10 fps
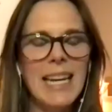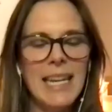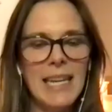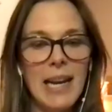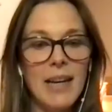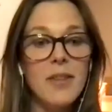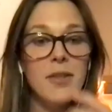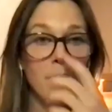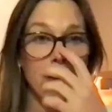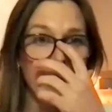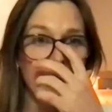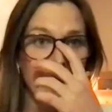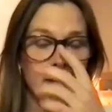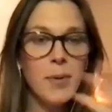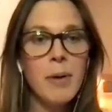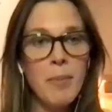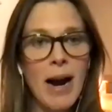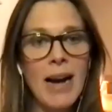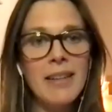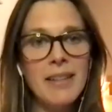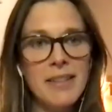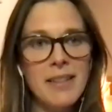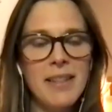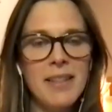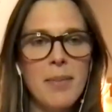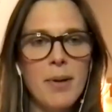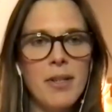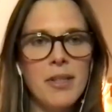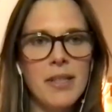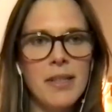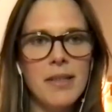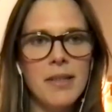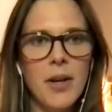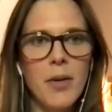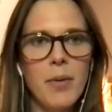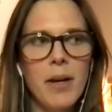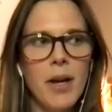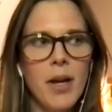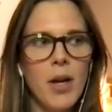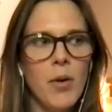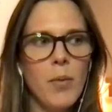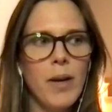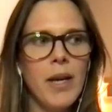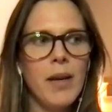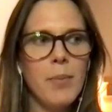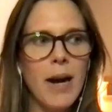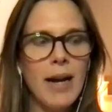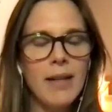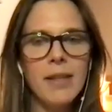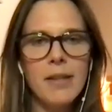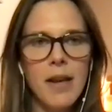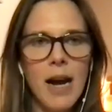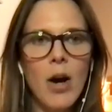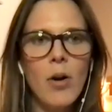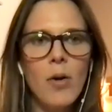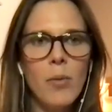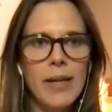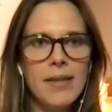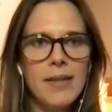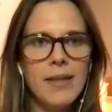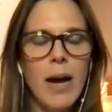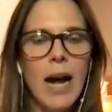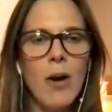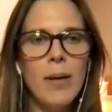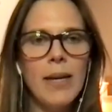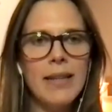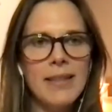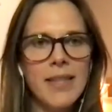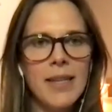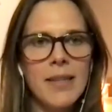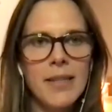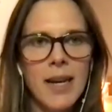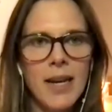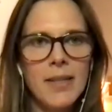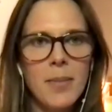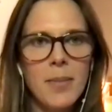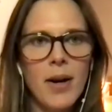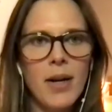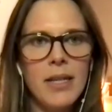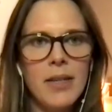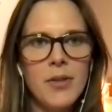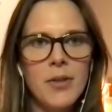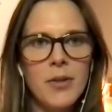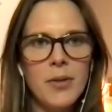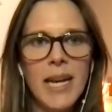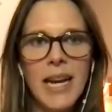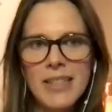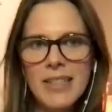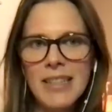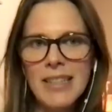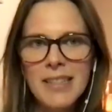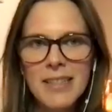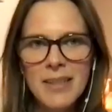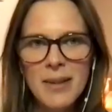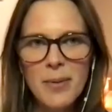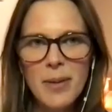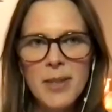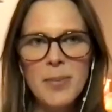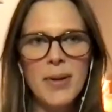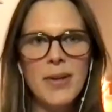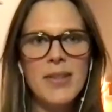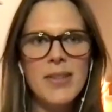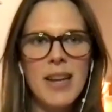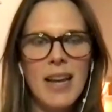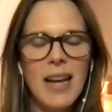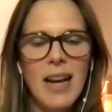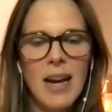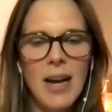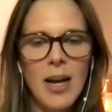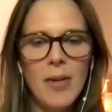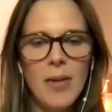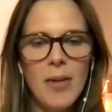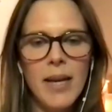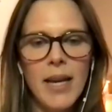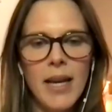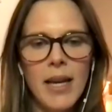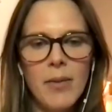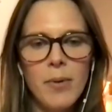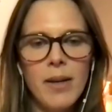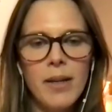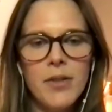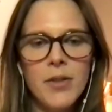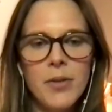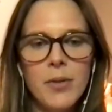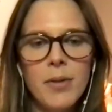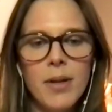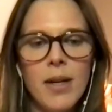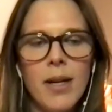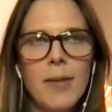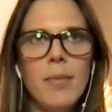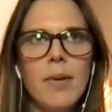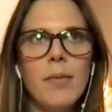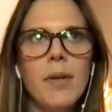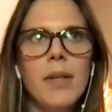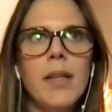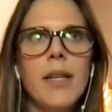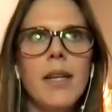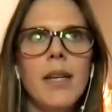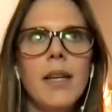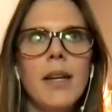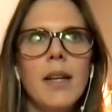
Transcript: Yeah. So that's what we practice in these immersions. We practice how we can sensitize the body to listen to the whispers, and to really